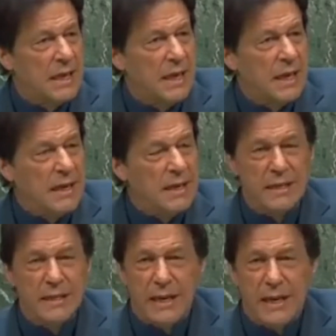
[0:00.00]

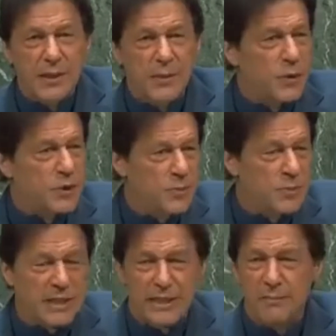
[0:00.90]
And I spoke to
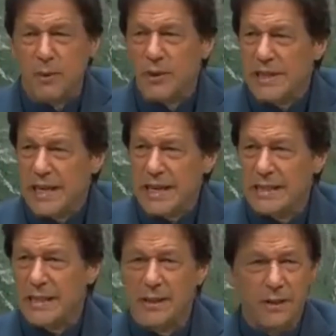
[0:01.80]
President Modi and I
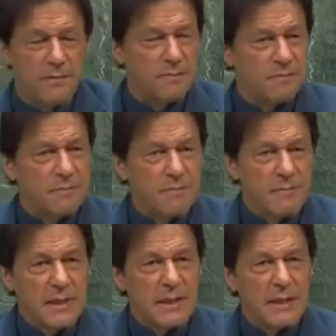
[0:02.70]
said, look,
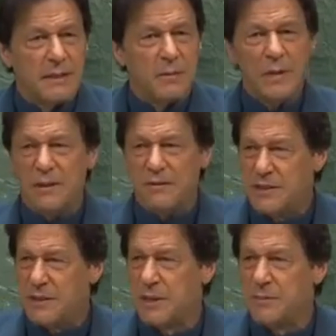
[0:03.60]
we have
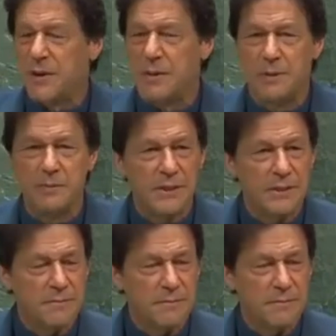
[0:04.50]
similar problems.